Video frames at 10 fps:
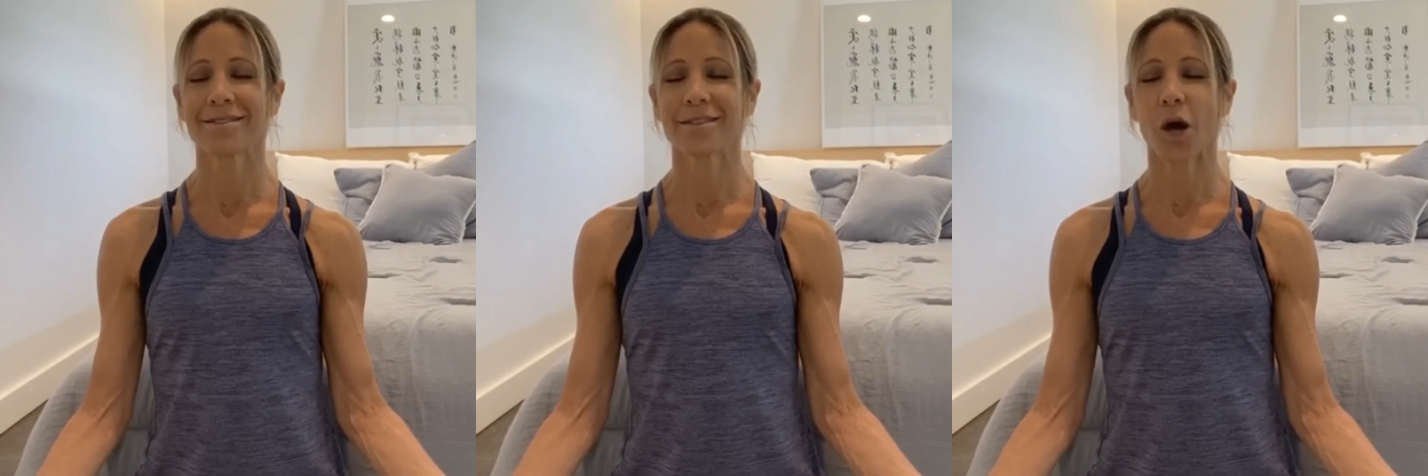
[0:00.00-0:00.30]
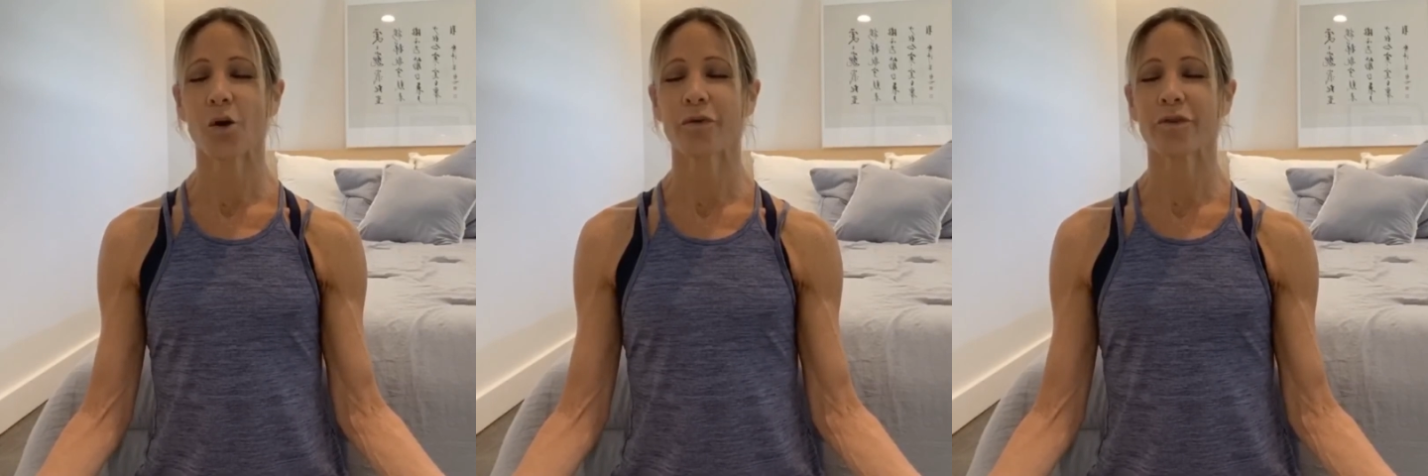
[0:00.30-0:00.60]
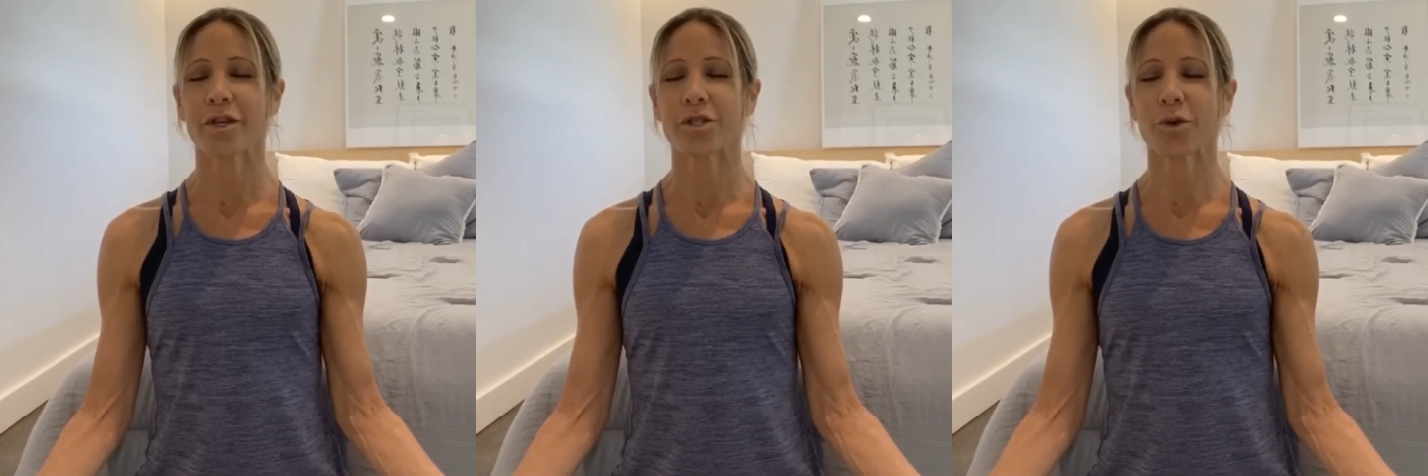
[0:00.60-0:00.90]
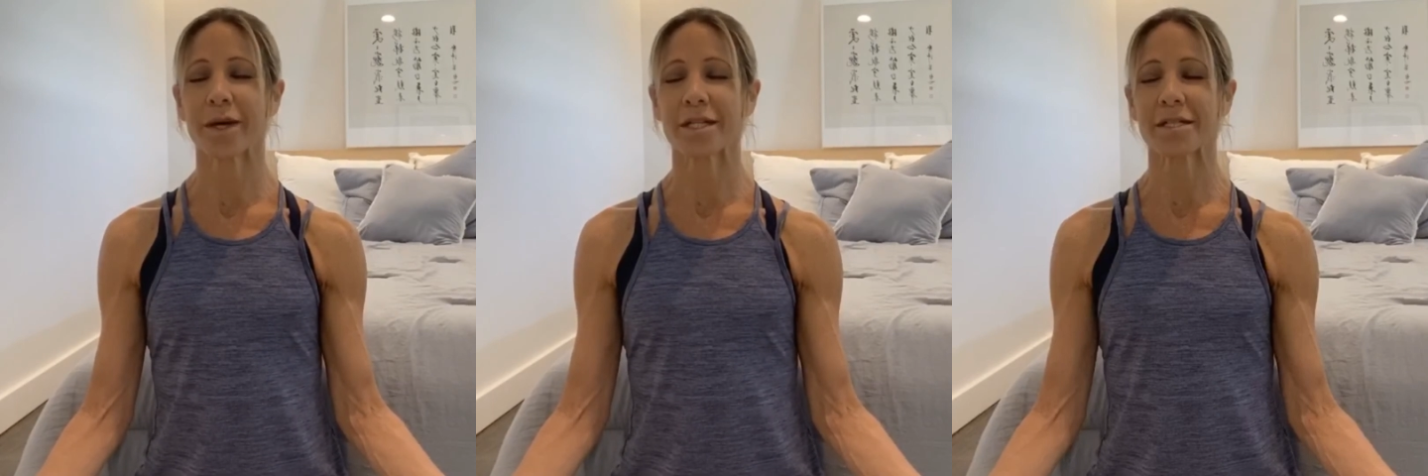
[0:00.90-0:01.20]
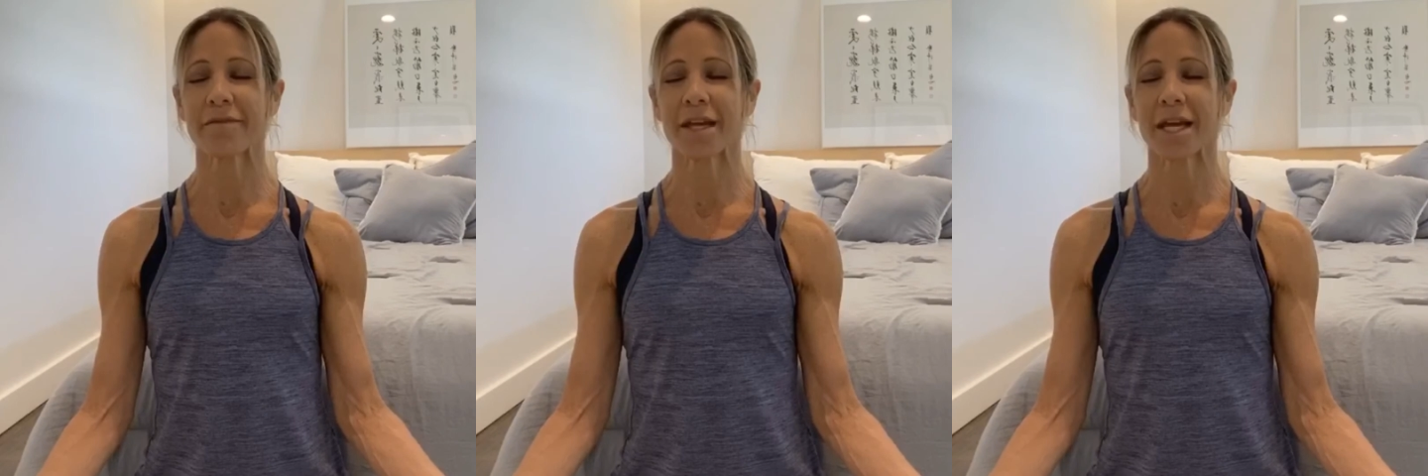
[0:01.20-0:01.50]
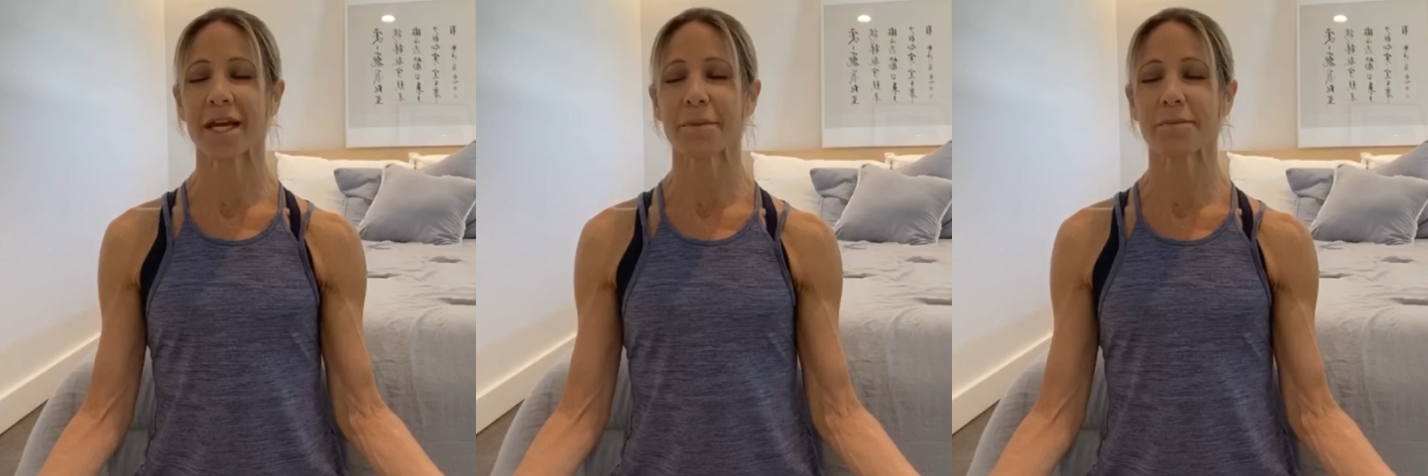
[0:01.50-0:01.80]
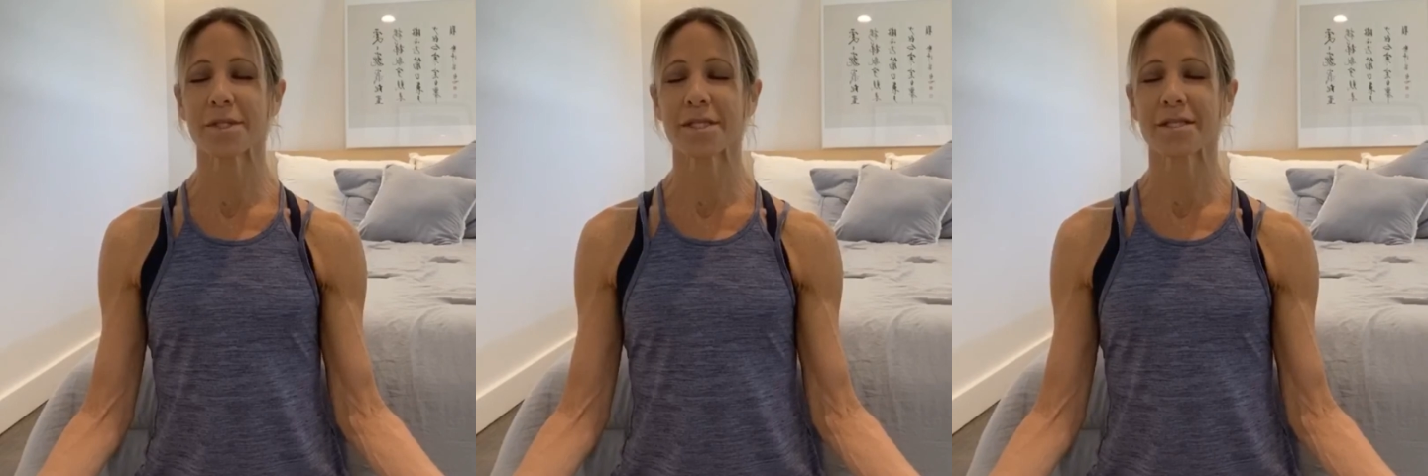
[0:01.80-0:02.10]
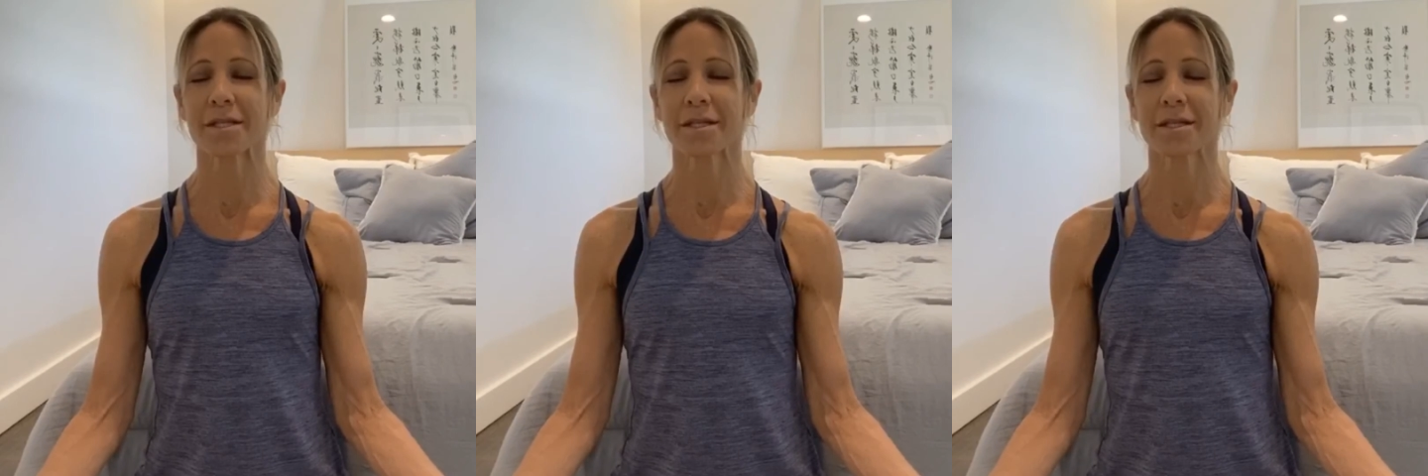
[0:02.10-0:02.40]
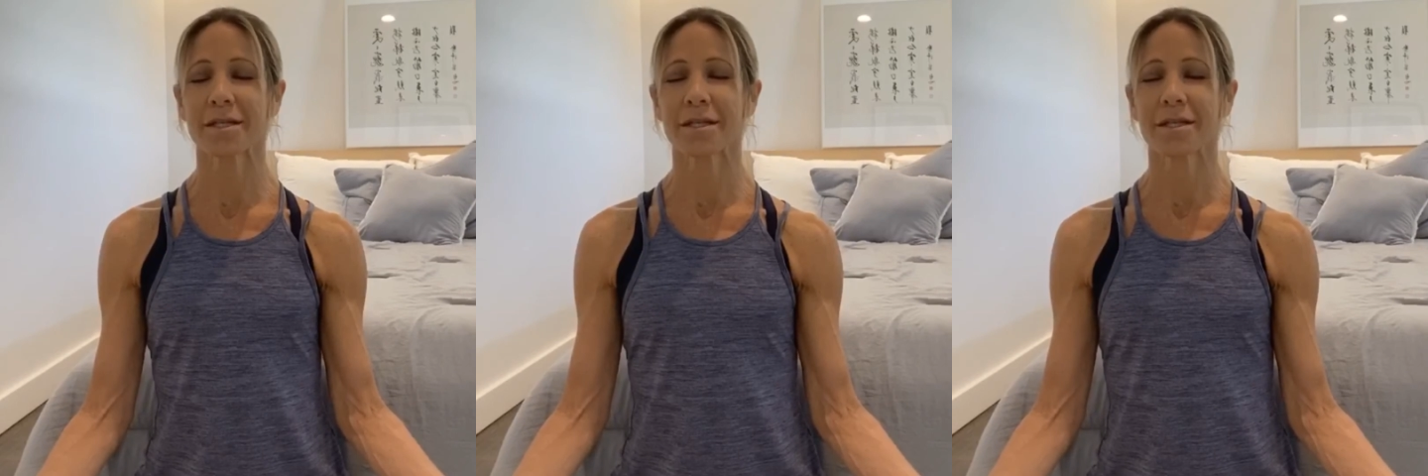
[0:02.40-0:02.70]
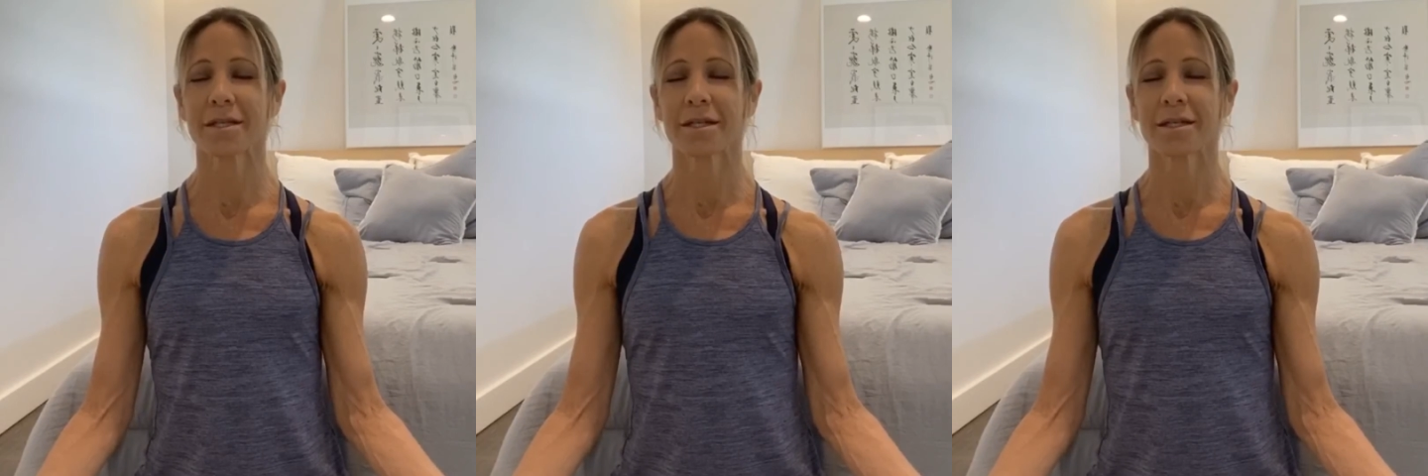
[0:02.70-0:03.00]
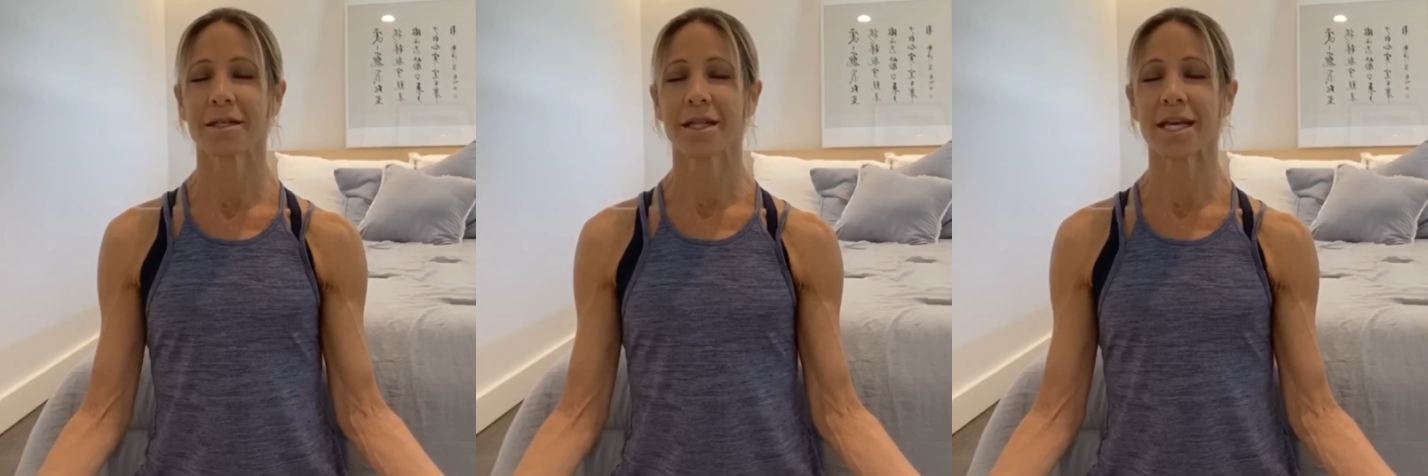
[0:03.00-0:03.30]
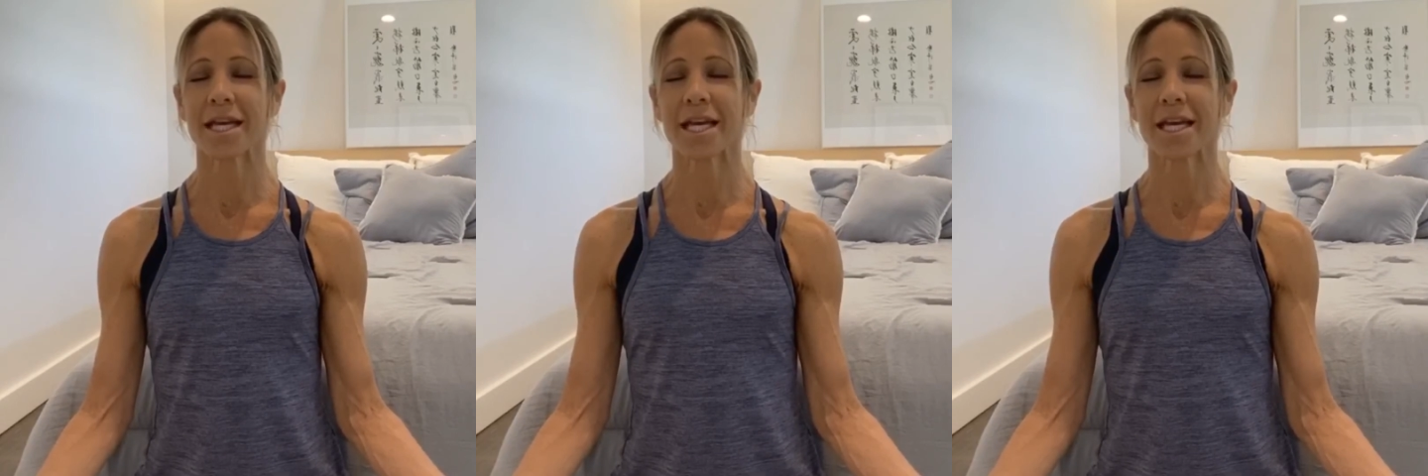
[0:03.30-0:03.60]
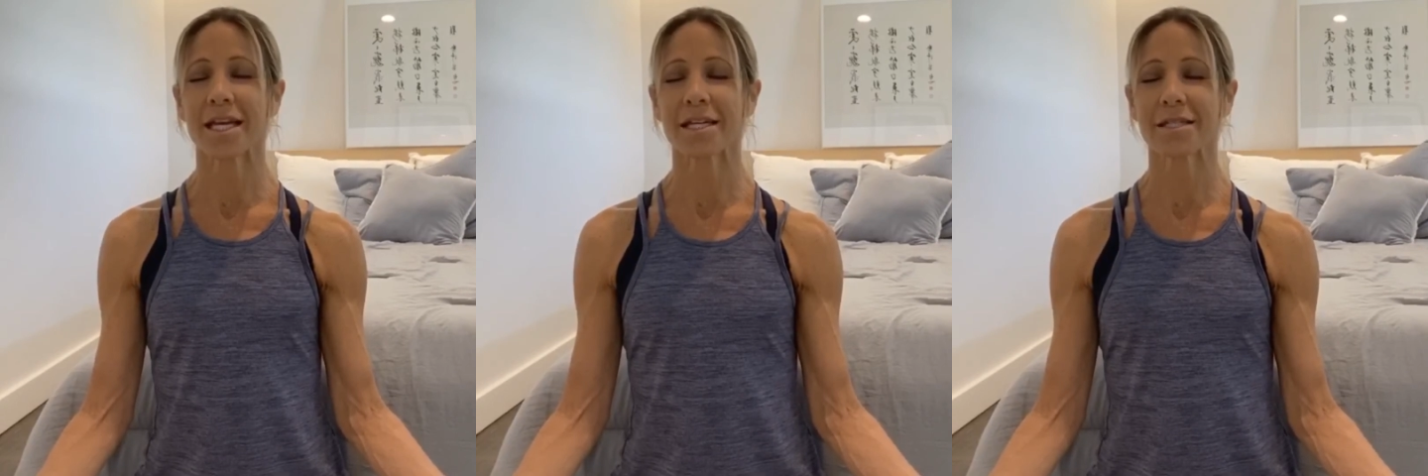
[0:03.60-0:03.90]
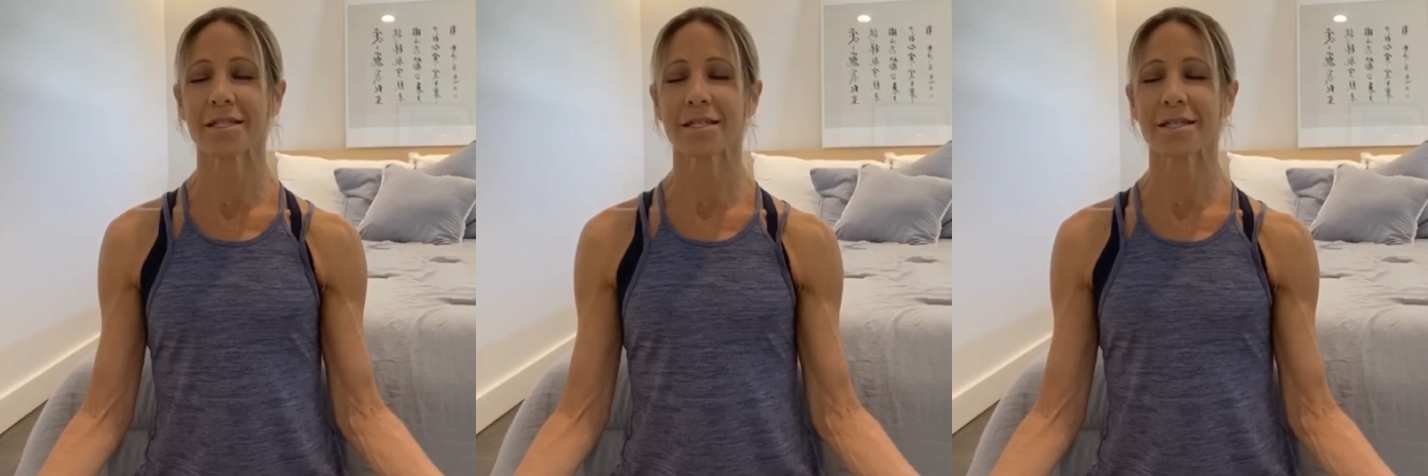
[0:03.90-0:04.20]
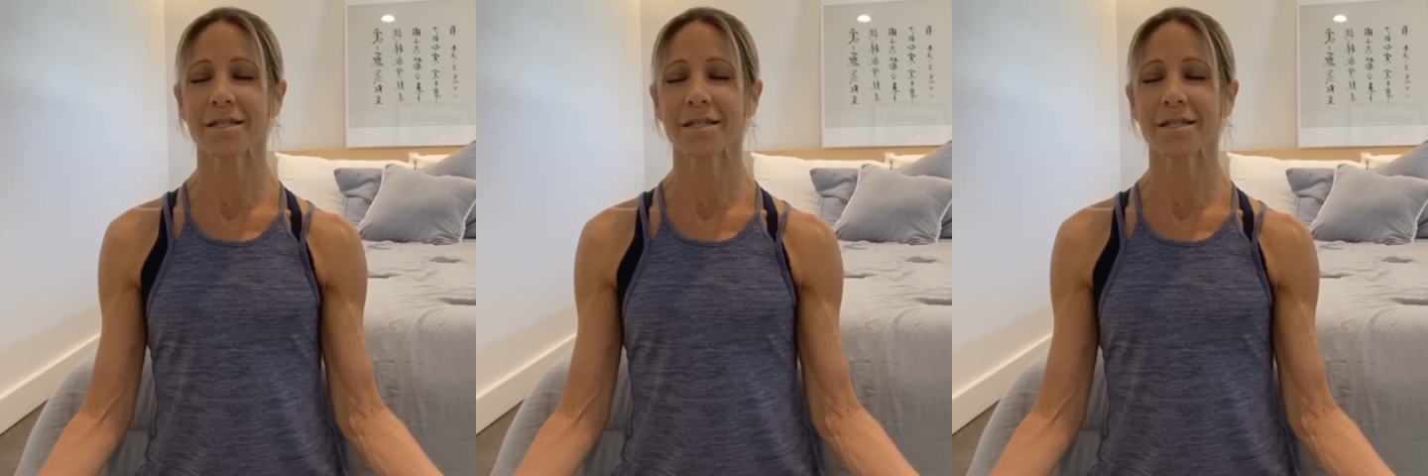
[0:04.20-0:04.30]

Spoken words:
over the joints of the hips, the knees,